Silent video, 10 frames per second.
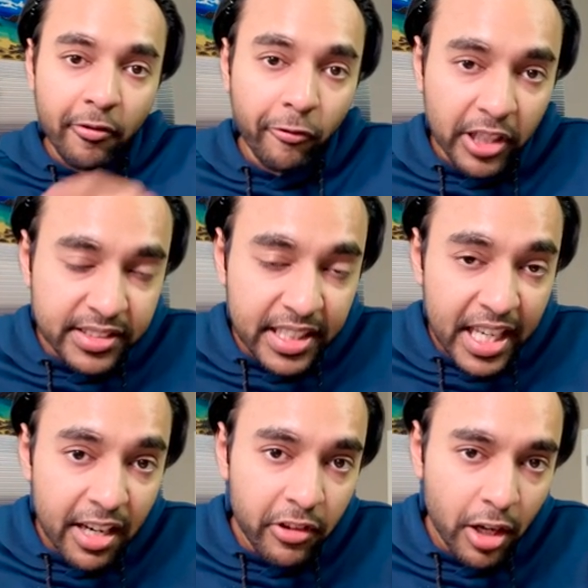Once
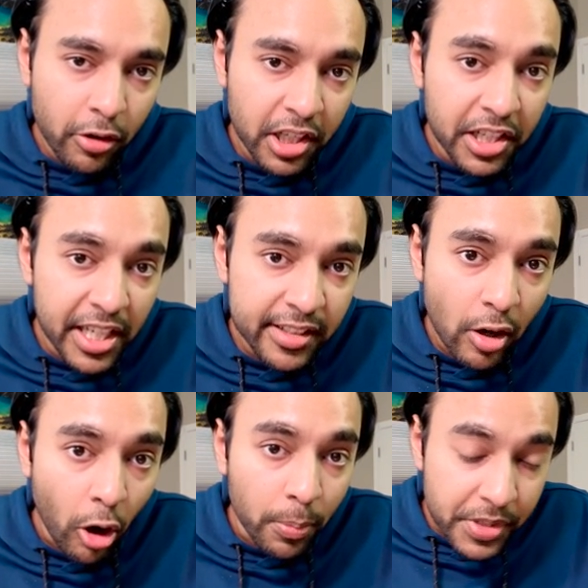again, we are gonna create the
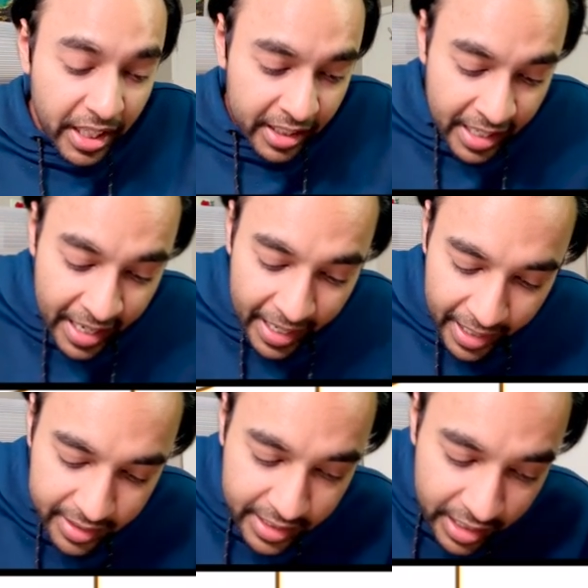object,
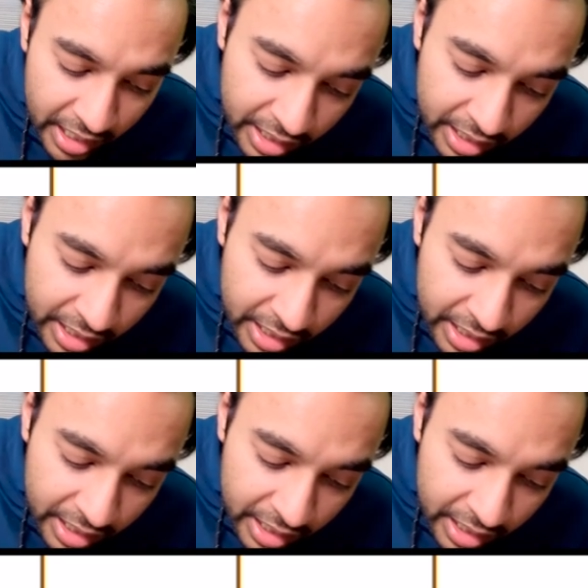and then